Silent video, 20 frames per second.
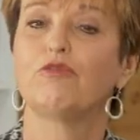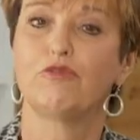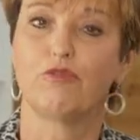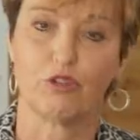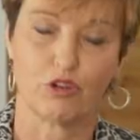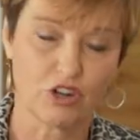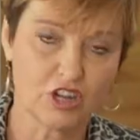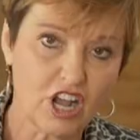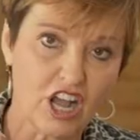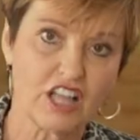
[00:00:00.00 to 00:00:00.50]

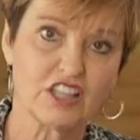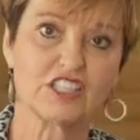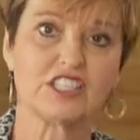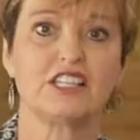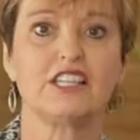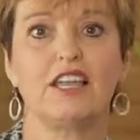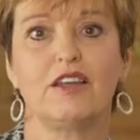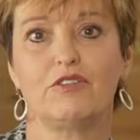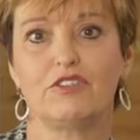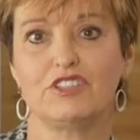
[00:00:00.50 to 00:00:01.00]
for
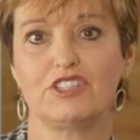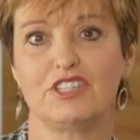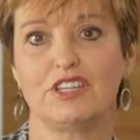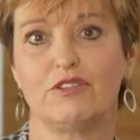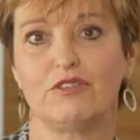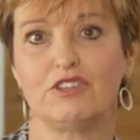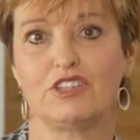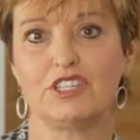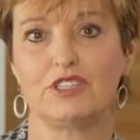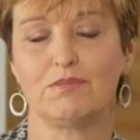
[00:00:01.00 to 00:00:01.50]
constantly having to
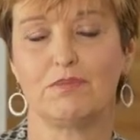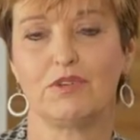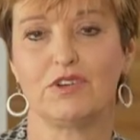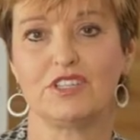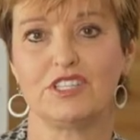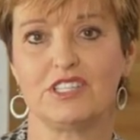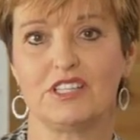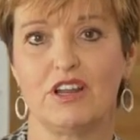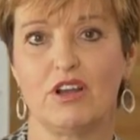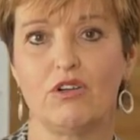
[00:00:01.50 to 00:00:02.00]
deal with this
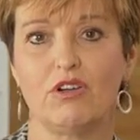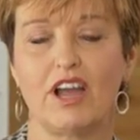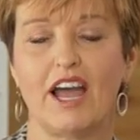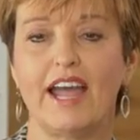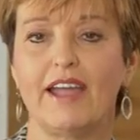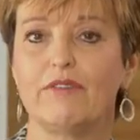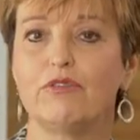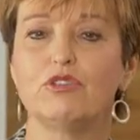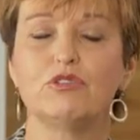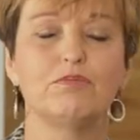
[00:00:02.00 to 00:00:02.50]
poison oak.
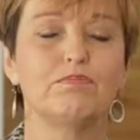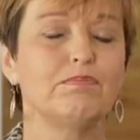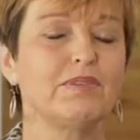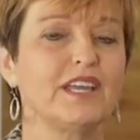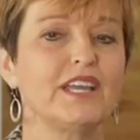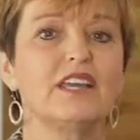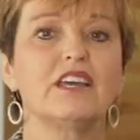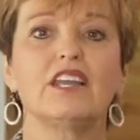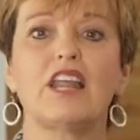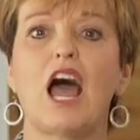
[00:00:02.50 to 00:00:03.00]
I would
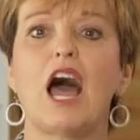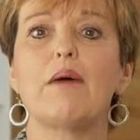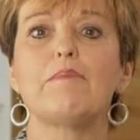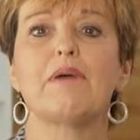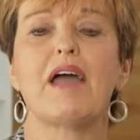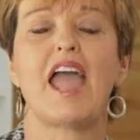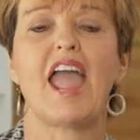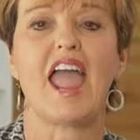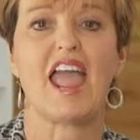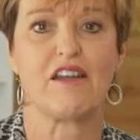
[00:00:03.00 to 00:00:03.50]
pick it
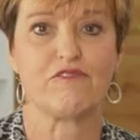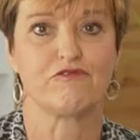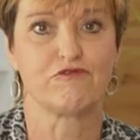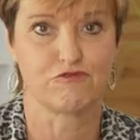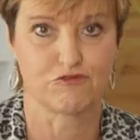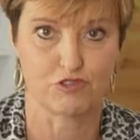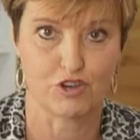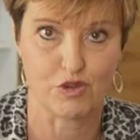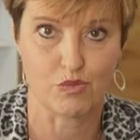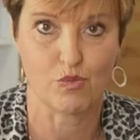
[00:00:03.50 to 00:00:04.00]
up
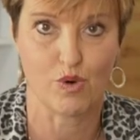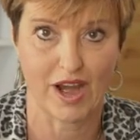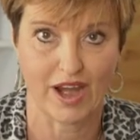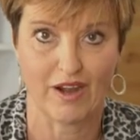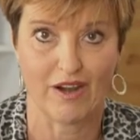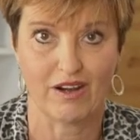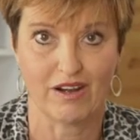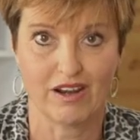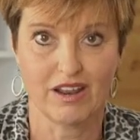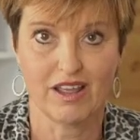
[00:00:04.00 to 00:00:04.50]

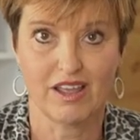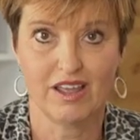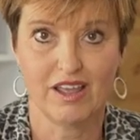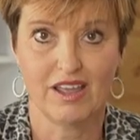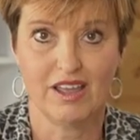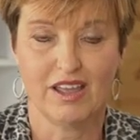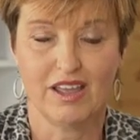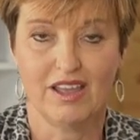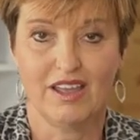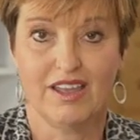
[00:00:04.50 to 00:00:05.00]
everywhere.
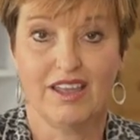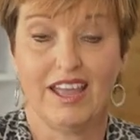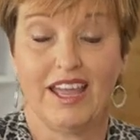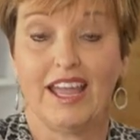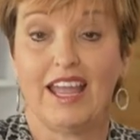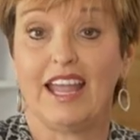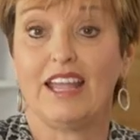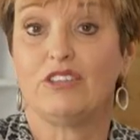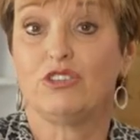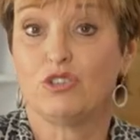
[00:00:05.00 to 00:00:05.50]

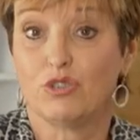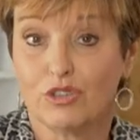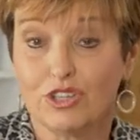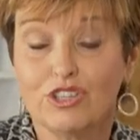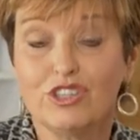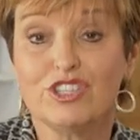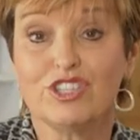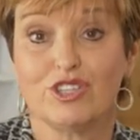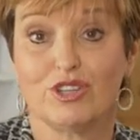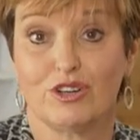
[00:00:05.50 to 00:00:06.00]
And
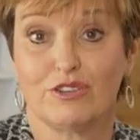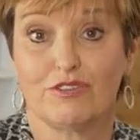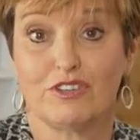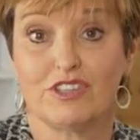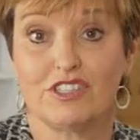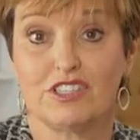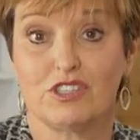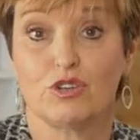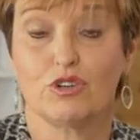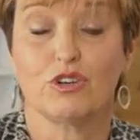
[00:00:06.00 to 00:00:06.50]
during the
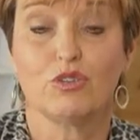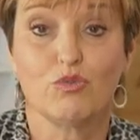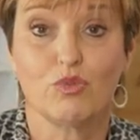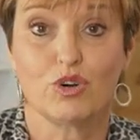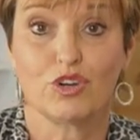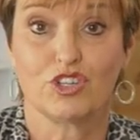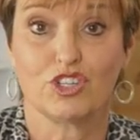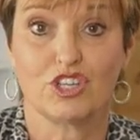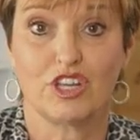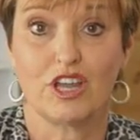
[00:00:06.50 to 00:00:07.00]
service, during
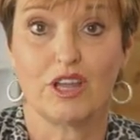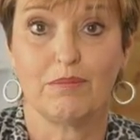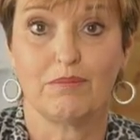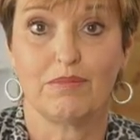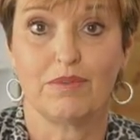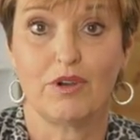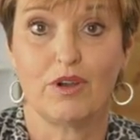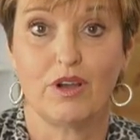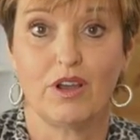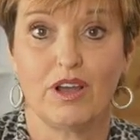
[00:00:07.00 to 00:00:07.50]

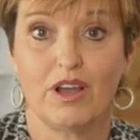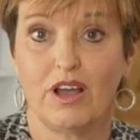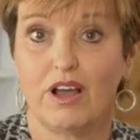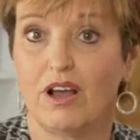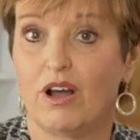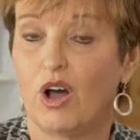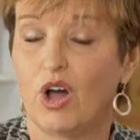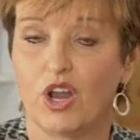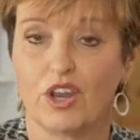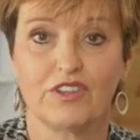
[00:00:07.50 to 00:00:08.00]
worship,
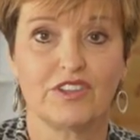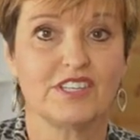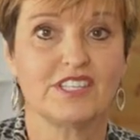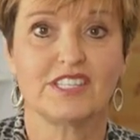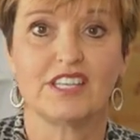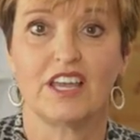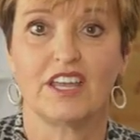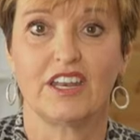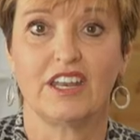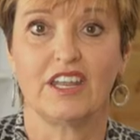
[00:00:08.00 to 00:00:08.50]
all of a
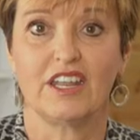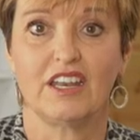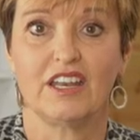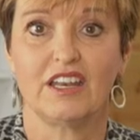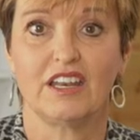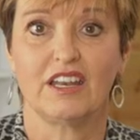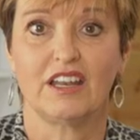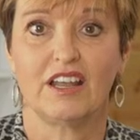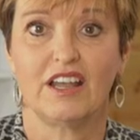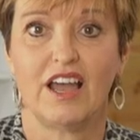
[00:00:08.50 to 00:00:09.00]
sudden,